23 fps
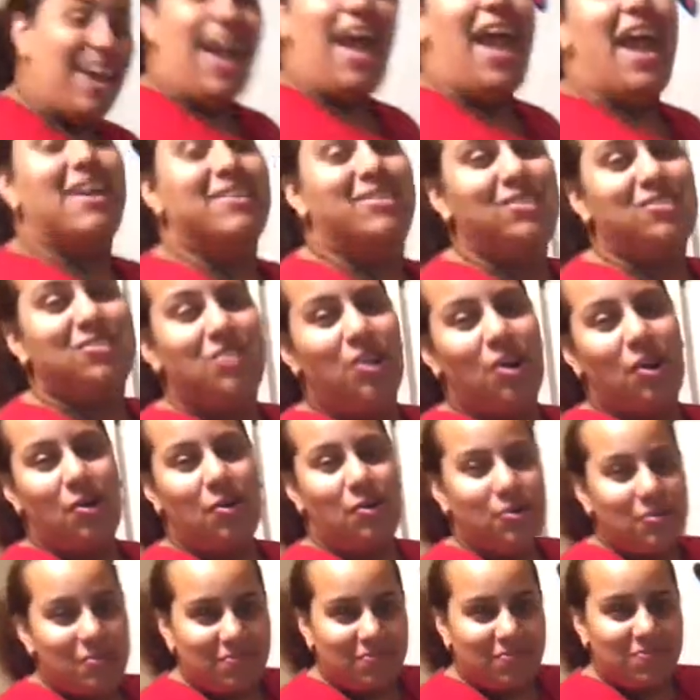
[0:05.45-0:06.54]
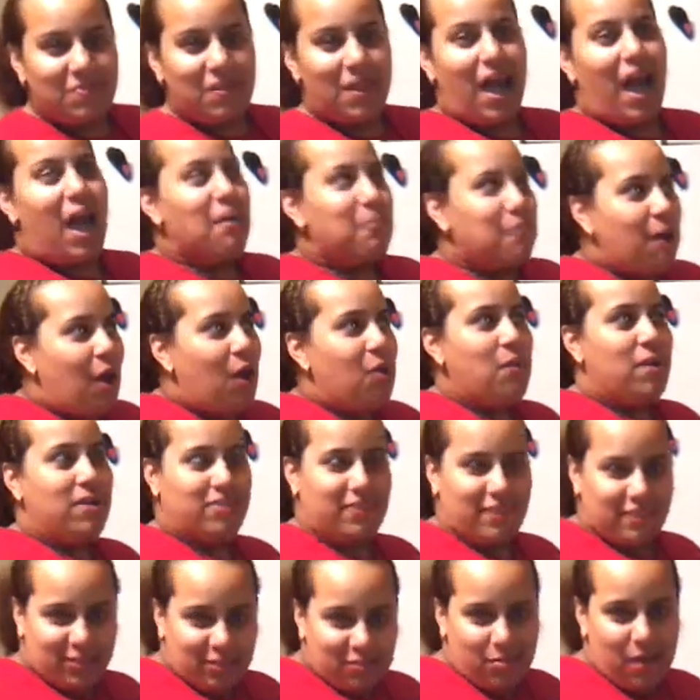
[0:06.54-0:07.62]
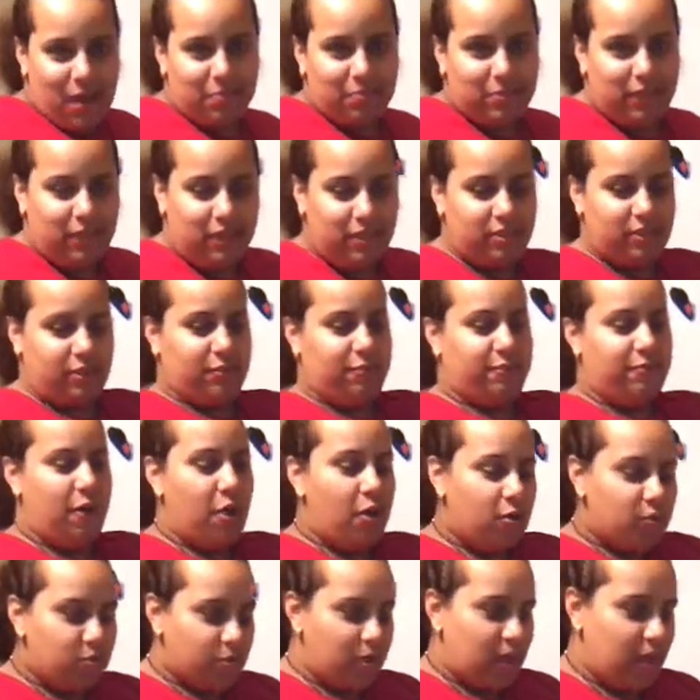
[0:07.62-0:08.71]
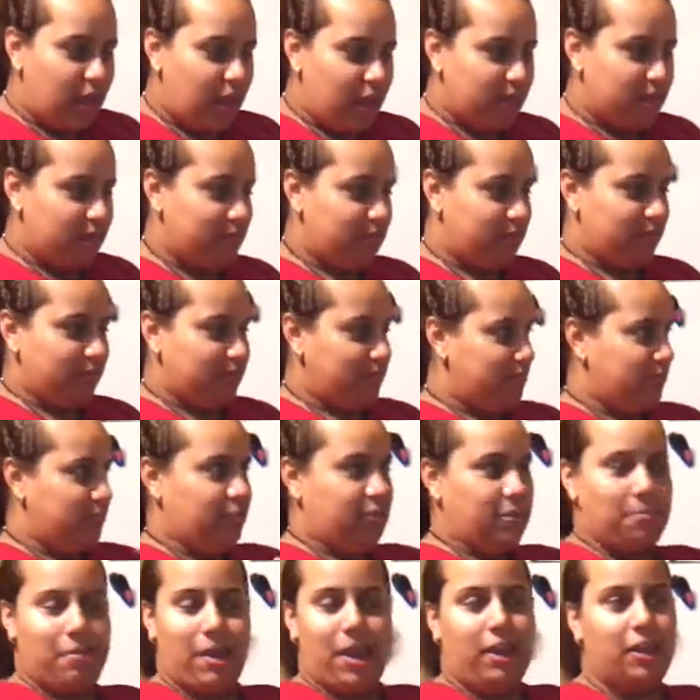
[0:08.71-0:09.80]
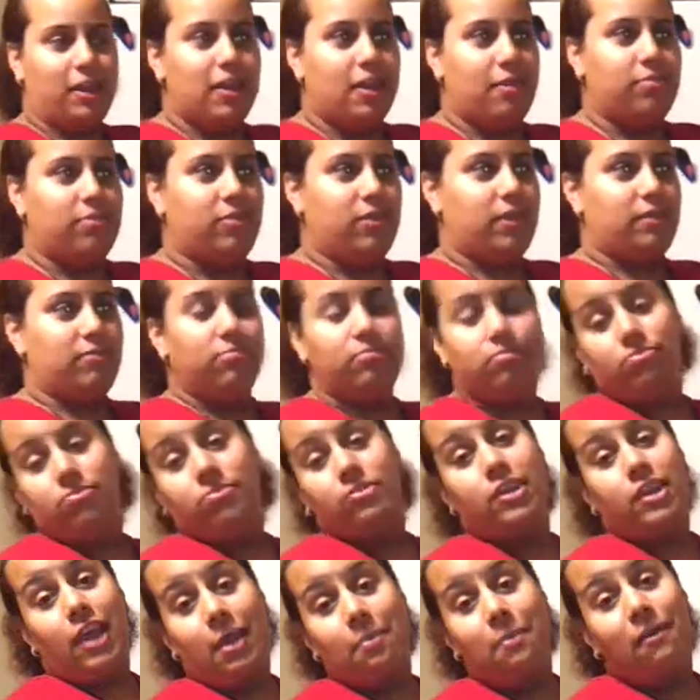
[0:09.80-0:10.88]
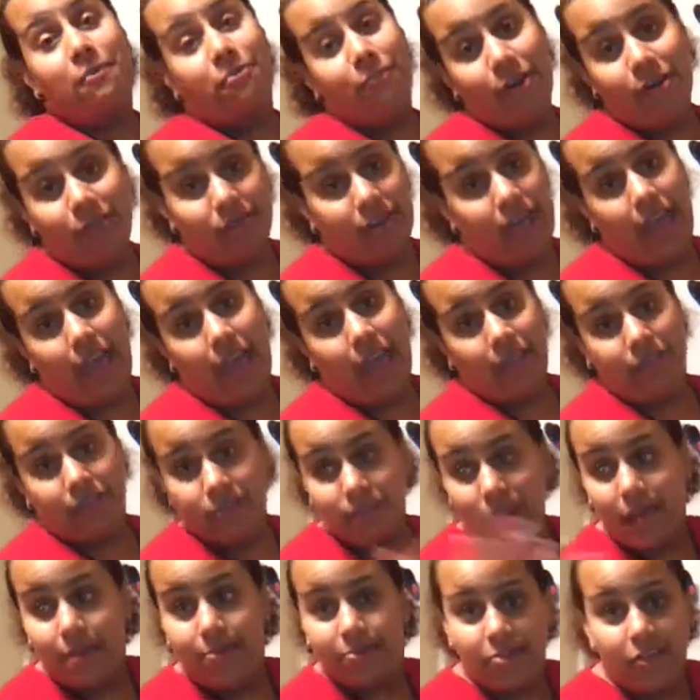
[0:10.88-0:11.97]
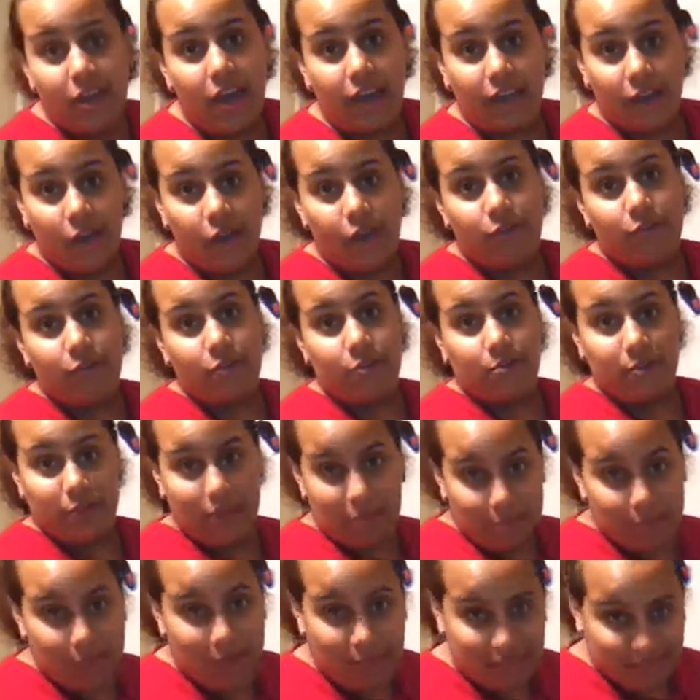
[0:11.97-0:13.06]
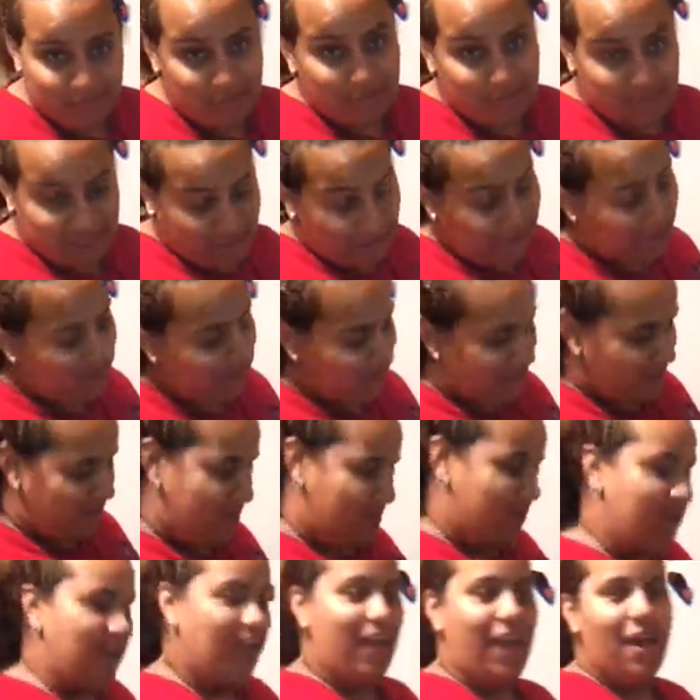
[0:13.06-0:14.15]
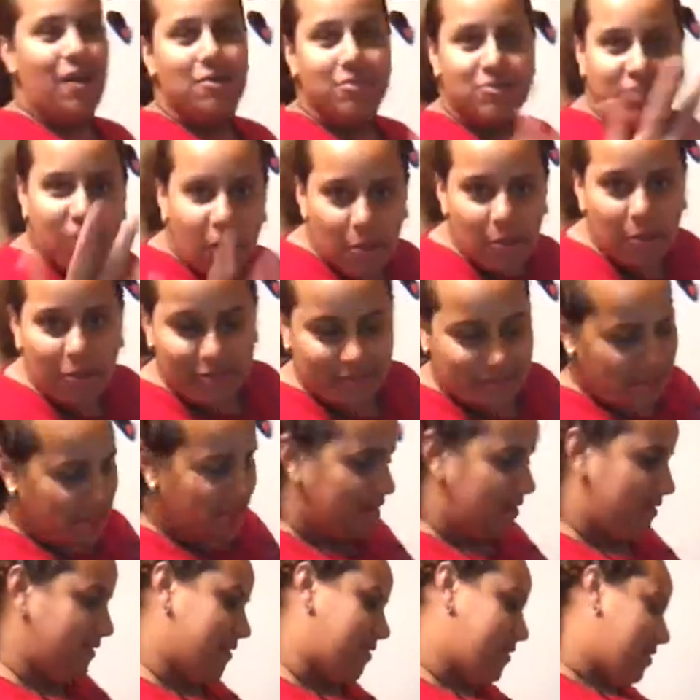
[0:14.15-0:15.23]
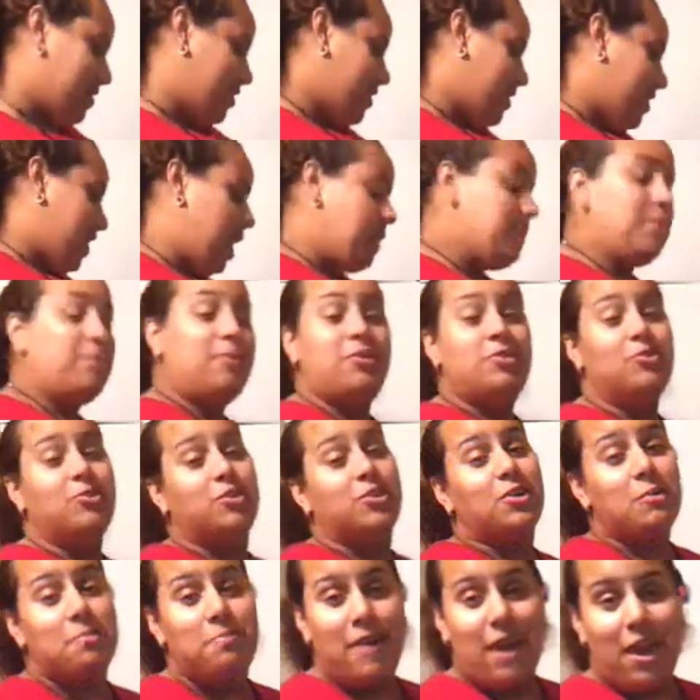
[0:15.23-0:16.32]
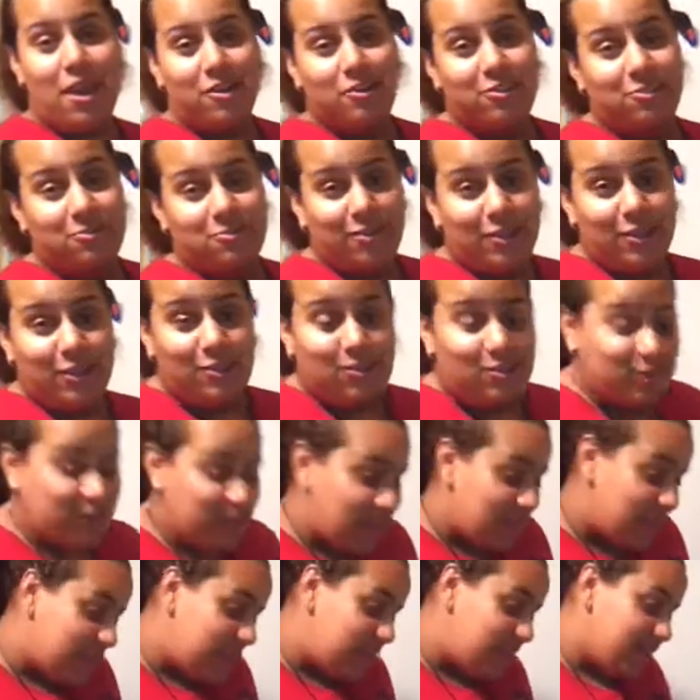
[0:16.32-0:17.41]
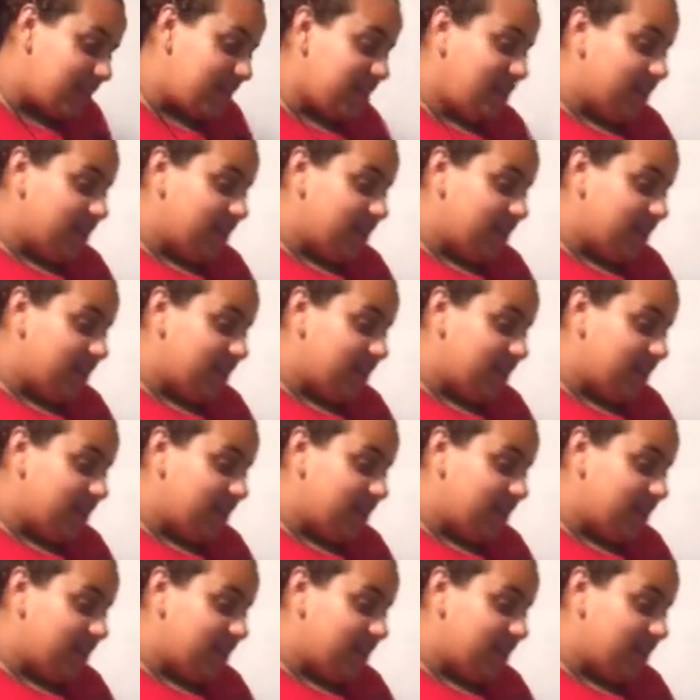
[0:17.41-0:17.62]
As you know, I'm always interrupted. Either the phone rings, somebody comes in. Today my phone died, so now I'm starting over. But I'm gonna run through this a little quicker. Oh, it's almost done. I'm gonna be doing a comparison video today.